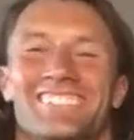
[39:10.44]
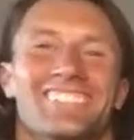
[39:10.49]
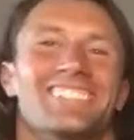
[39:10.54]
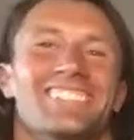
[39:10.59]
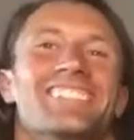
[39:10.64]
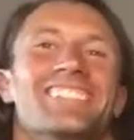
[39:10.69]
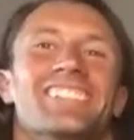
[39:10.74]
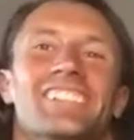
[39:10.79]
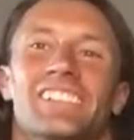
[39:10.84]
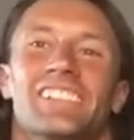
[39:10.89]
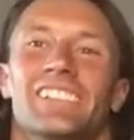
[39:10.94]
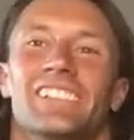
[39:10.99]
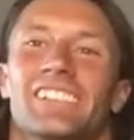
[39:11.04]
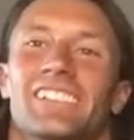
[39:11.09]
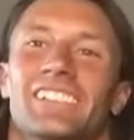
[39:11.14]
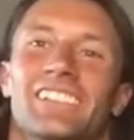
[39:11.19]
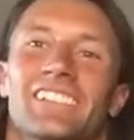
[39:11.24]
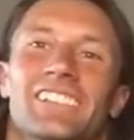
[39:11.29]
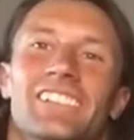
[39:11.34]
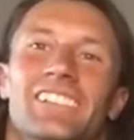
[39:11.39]

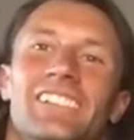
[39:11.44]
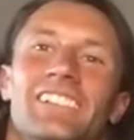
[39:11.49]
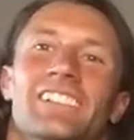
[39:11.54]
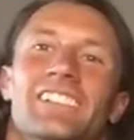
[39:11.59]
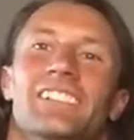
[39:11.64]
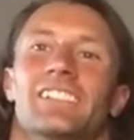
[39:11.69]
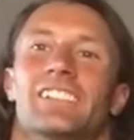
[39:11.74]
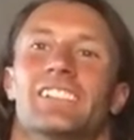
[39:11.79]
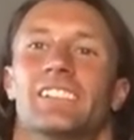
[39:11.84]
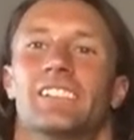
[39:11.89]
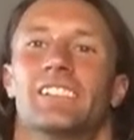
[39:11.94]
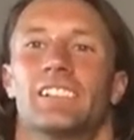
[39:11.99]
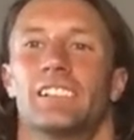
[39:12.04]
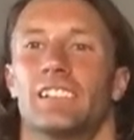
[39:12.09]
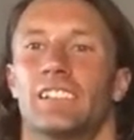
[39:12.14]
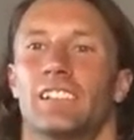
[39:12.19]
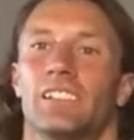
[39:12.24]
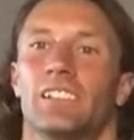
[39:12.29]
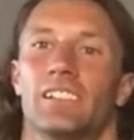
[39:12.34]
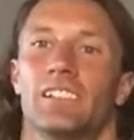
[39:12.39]

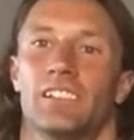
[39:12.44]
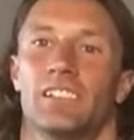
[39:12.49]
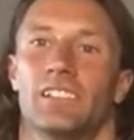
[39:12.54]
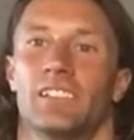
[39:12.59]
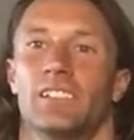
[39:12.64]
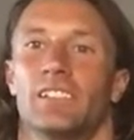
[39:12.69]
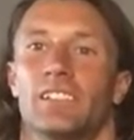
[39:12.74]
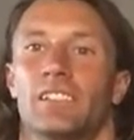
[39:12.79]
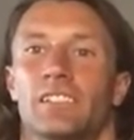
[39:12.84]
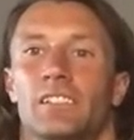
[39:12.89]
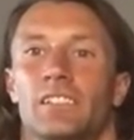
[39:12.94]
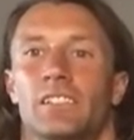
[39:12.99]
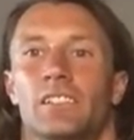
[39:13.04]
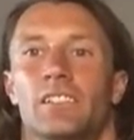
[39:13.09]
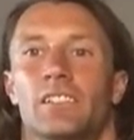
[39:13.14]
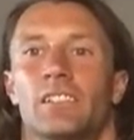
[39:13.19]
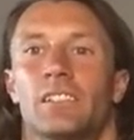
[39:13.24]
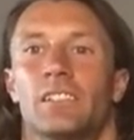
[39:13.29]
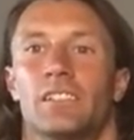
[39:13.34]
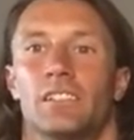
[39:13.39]

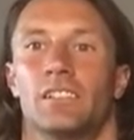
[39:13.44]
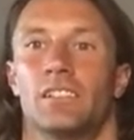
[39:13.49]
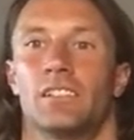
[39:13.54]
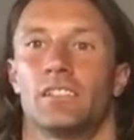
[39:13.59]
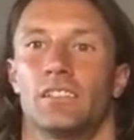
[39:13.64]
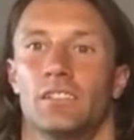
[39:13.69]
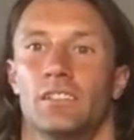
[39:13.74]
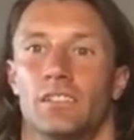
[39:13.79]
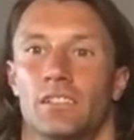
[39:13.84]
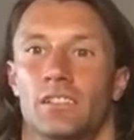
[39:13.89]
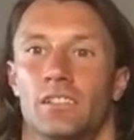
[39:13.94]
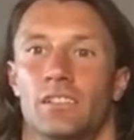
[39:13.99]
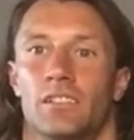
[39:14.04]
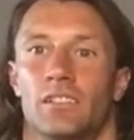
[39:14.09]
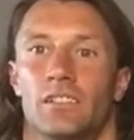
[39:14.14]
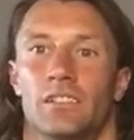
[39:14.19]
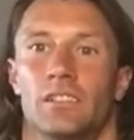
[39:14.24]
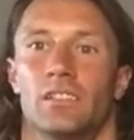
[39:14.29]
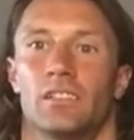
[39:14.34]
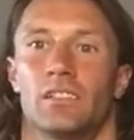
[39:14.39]

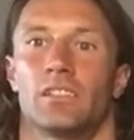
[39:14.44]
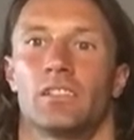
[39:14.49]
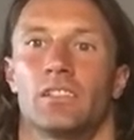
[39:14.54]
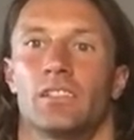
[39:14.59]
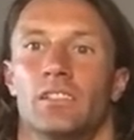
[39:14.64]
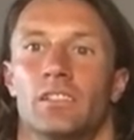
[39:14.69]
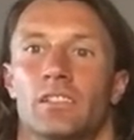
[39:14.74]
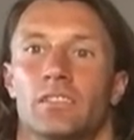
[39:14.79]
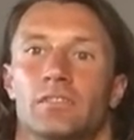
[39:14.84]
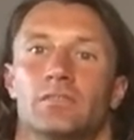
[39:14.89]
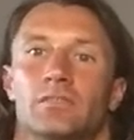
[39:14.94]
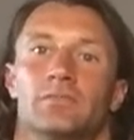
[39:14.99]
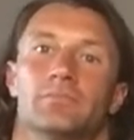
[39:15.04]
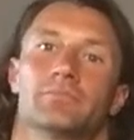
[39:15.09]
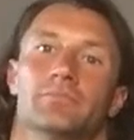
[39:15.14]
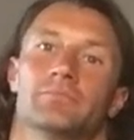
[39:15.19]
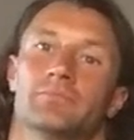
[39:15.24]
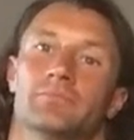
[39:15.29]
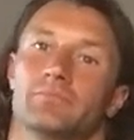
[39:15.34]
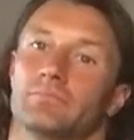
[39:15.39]

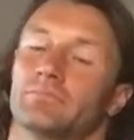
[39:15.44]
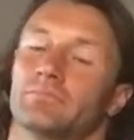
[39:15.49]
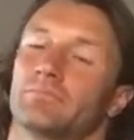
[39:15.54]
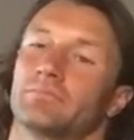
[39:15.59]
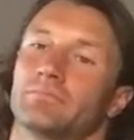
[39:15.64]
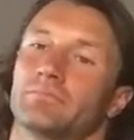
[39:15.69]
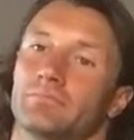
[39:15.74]
No words are spoken by the person on screen.